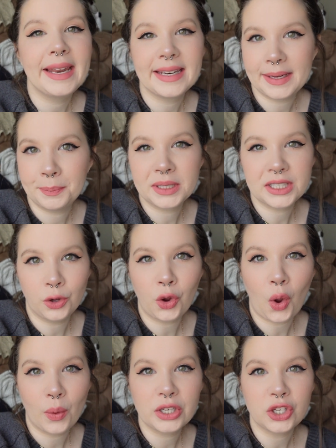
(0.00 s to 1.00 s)
and I'm still
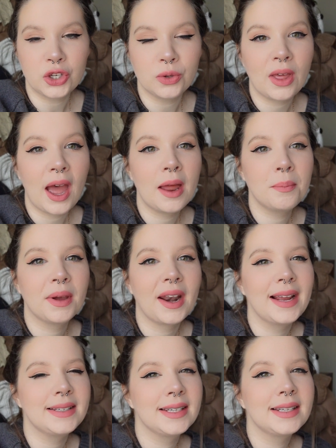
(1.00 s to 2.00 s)
going to do that, but
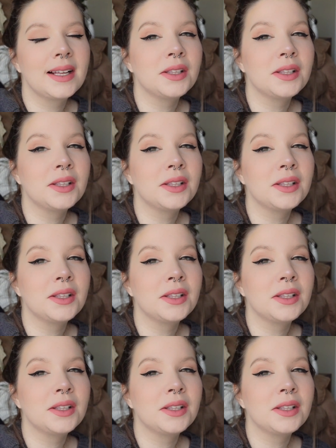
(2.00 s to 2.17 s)
I did